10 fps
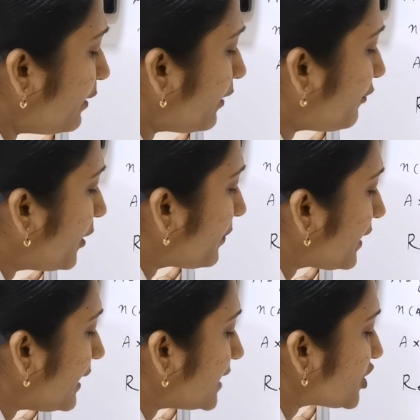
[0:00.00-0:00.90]
builder form
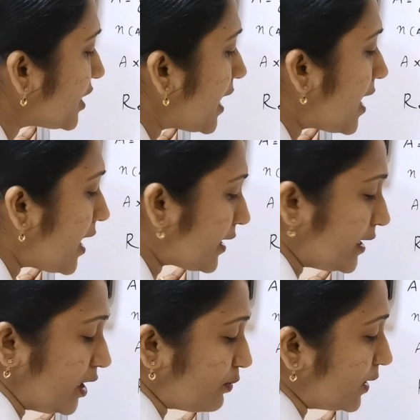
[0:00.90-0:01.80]
relation
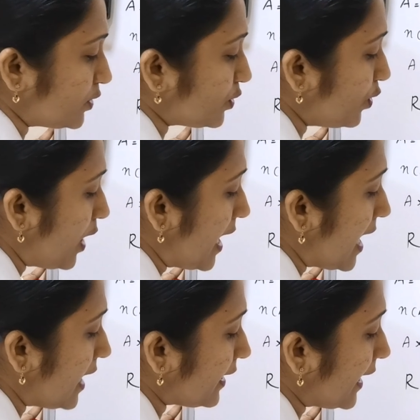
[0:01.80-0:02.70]
R equal to
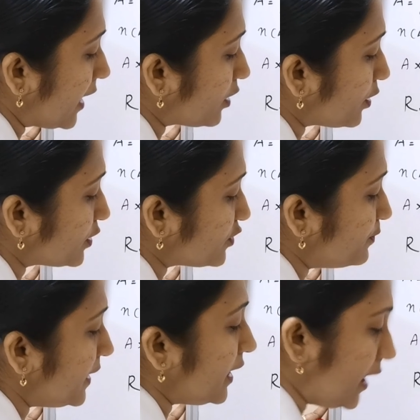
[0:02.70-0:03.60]
R A cross
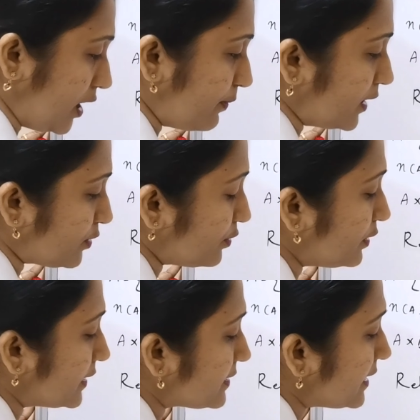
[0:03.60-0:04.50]
B equal
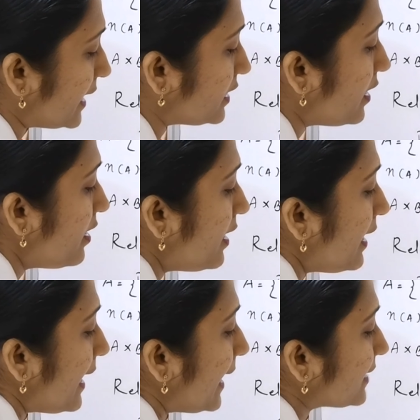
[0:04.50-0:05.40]
to the set
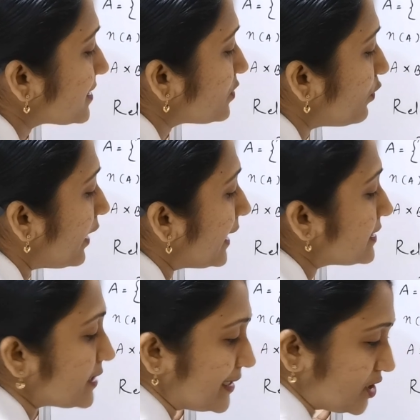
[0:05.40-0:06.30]
X
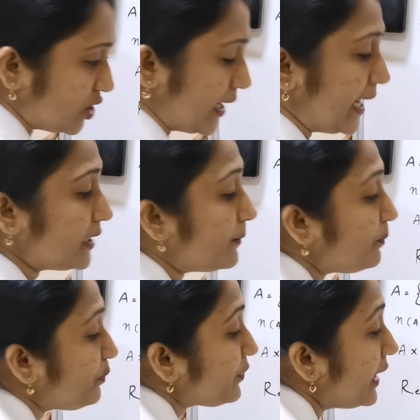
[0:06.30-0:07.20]
Y such that